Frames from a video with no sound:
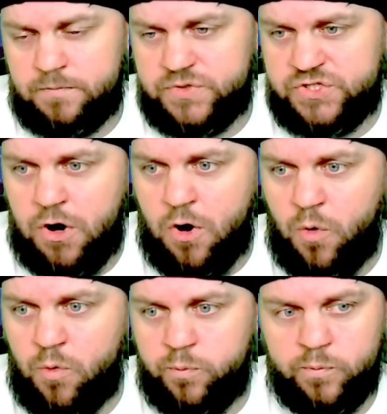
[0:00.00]

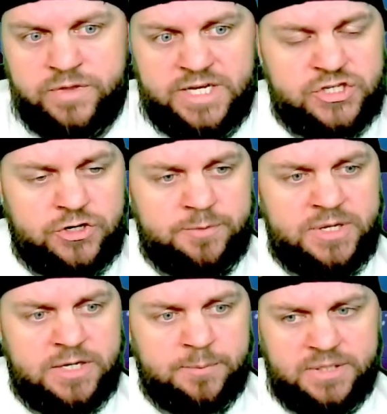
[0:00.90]
so this could
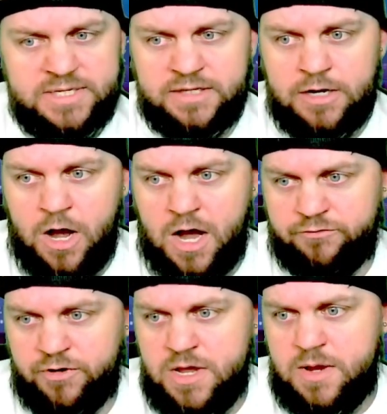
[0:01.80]
be completely off.